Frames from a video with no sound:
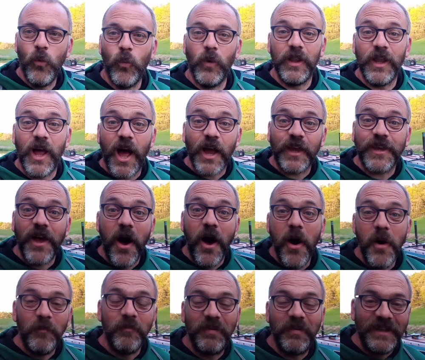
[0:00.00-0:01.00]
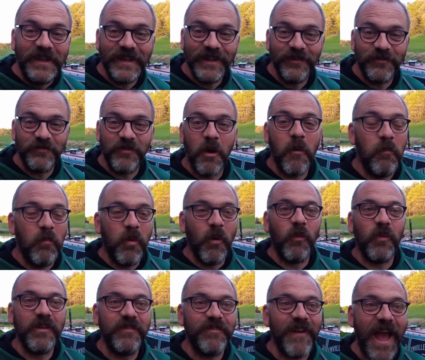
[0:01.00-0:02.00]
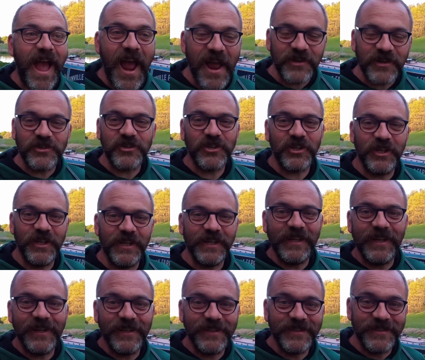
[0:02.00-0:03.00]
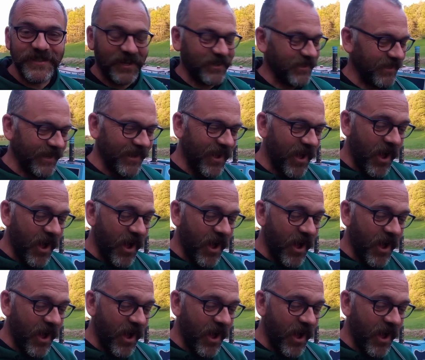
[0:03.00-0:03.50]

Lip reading: Well, I can't believe, but we've actually done it.